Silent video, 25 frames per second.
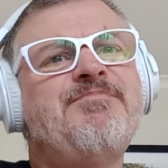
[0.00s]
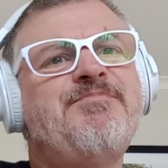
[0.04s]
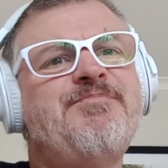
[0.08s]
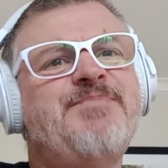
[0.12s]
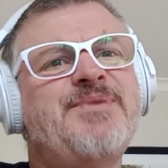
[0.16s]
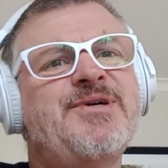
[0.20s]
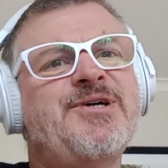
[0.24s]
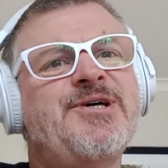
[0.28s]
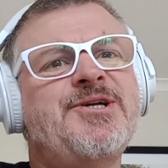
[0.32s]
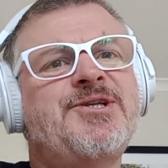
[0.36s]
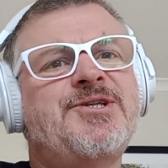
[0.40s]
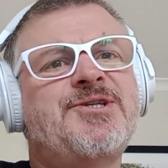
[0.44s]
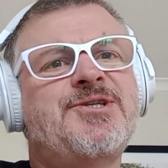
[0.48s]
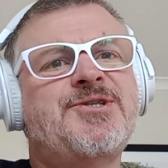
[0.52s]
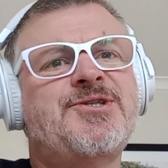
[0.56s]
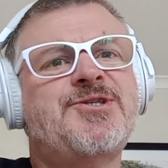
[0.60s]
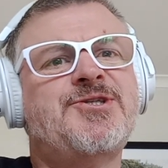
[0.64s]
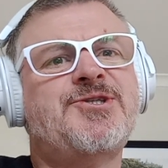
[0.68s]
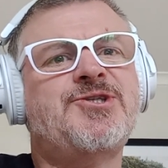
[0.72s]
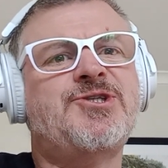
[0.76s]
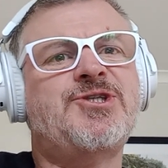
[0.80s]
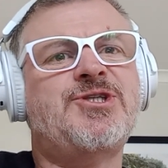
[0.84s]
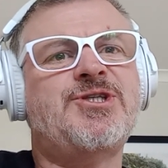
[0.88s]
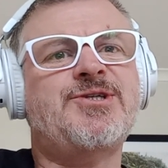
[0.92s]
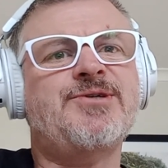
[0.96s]
But I
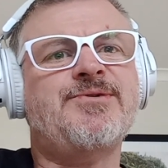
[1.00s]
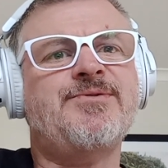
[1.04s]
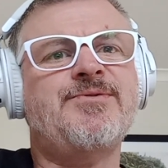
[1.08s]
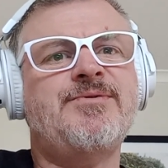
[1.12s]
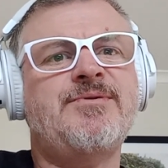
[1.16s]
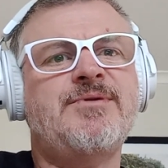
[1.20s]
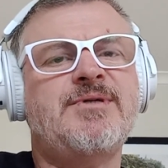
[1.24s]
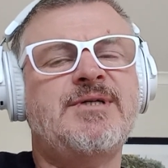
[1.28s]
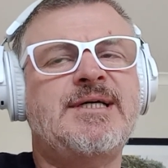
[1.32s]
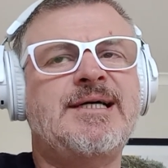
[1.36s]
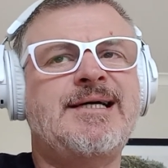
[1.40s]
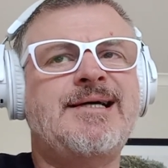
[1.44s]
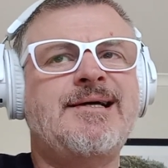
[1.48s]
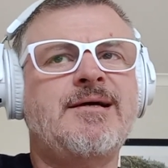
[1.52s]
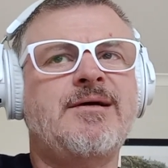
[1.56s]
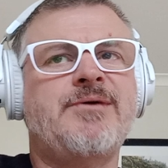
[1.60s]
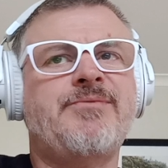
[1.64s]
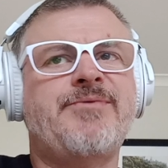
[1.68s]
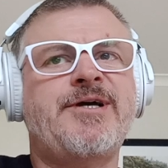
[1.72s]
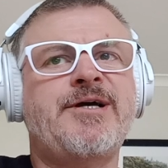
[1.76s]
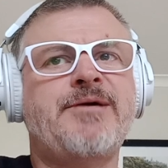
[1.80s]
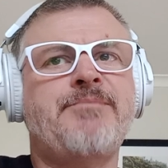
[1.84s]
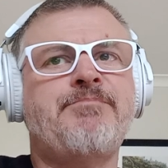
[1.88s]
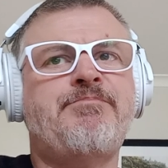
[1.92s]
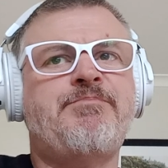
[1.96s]
don't hang
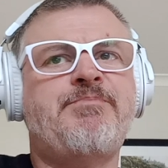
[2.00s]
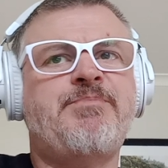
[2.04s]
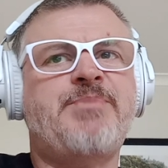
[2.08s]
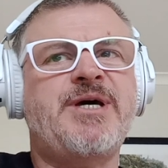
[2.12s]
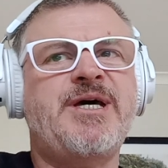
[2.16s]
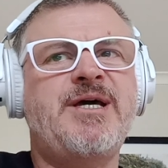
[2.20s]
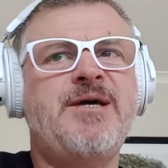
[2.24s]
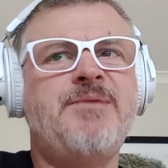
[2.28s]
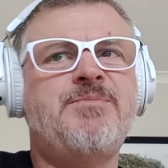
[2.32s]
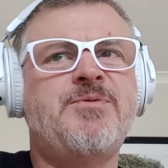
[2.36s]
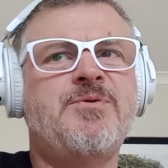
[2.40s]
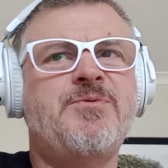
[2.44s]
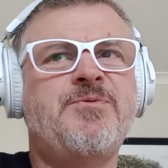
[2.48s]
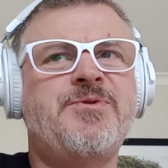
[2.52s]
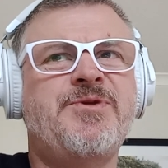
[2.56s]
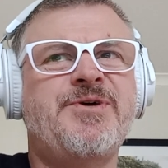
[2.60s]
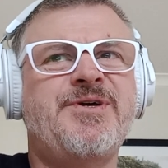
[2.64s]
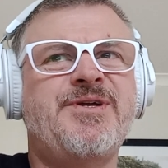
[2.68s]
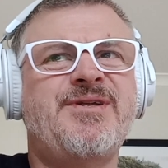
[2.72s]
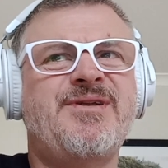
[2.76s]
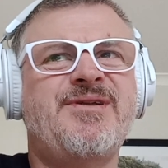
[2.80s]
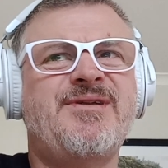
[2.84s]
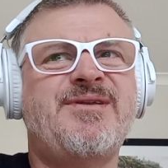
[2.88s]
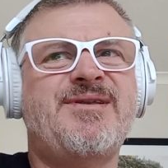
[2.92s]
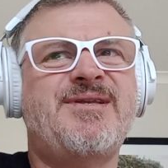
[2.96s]
around people
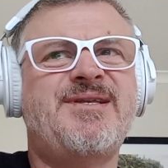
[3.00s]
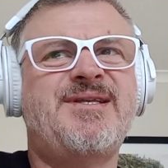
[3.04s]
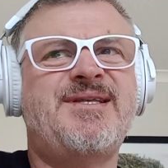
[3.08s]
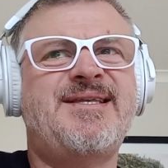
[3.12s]
that